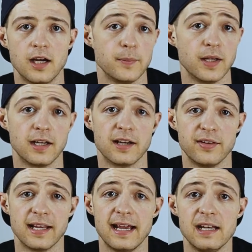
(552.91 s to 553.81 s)
I'm going to
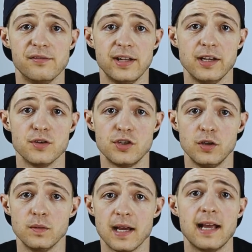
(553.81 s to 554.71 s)
cover that in a video
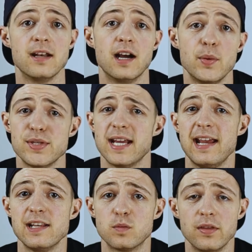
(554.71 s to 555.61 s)
soon, and I would say
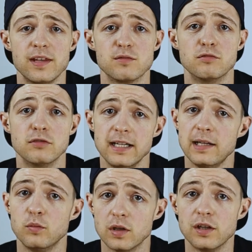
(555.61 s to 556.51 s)
it's one that's
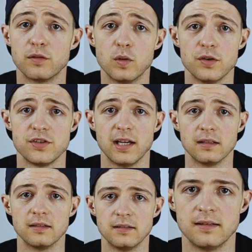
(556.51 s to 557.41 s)
really worth watching.